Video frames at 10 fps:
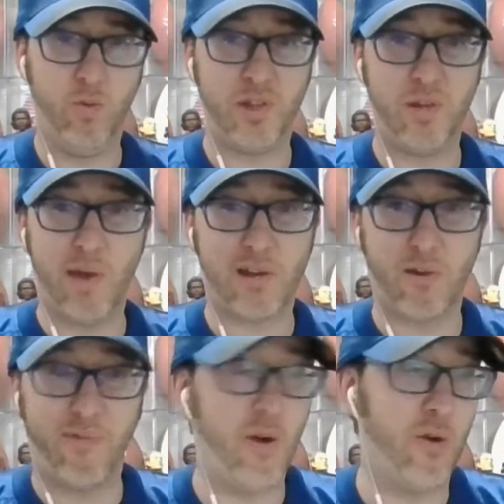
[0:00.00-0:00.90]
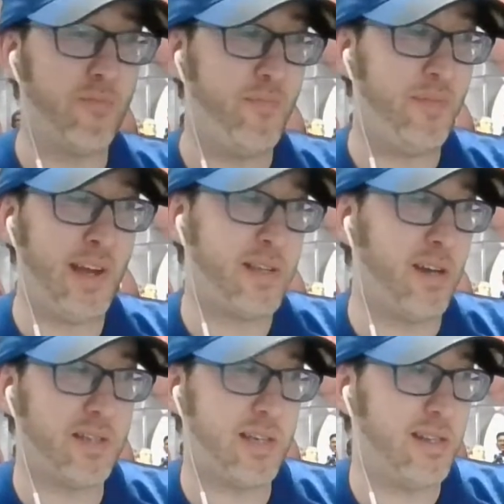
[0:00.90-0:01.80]
microphone. That
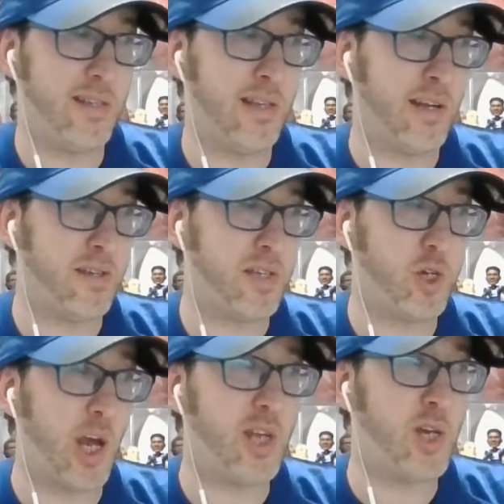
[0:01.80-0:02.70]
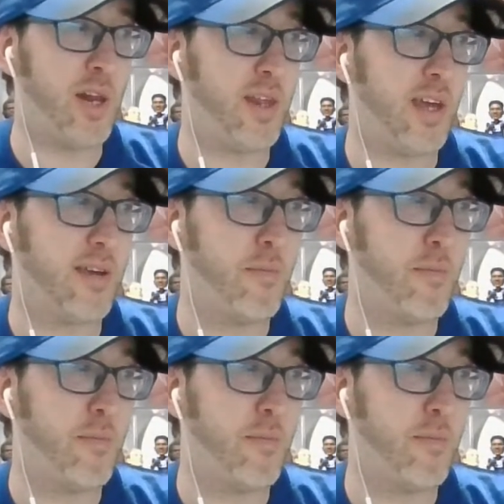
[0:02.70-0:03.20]
doesn't change anything